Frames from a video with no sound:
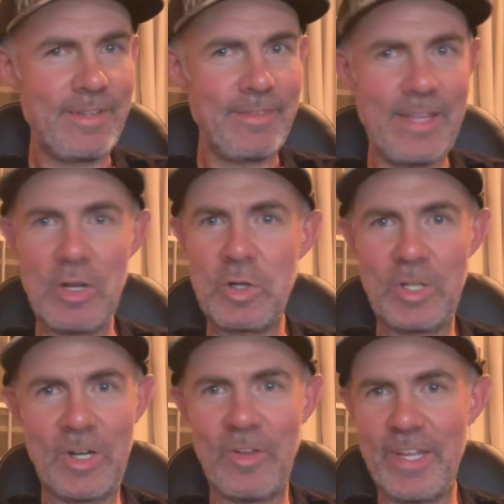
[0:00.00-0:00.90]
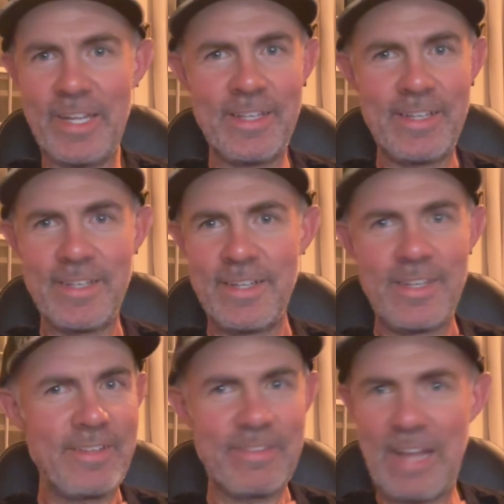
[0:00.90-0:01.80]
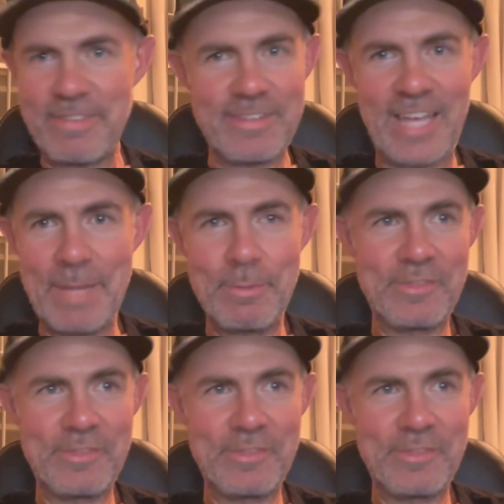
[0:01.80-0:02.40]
They are clearly not the type